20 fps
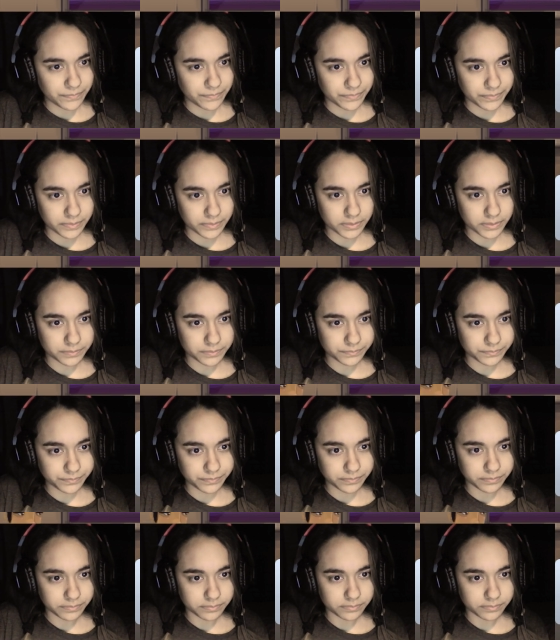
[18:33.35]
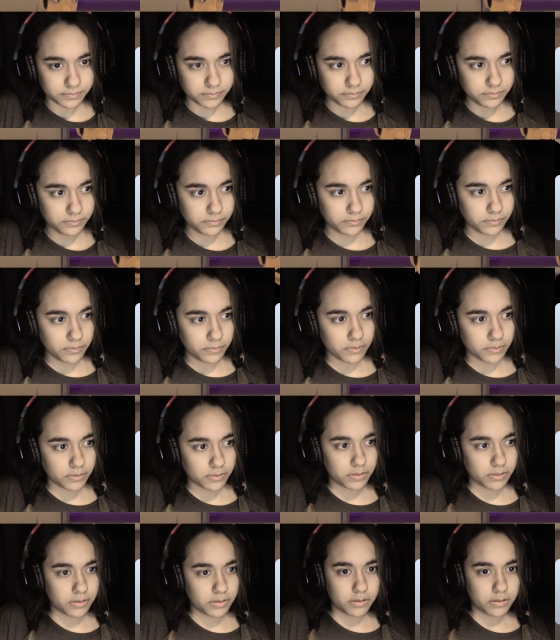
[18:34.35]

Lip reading: [no speech]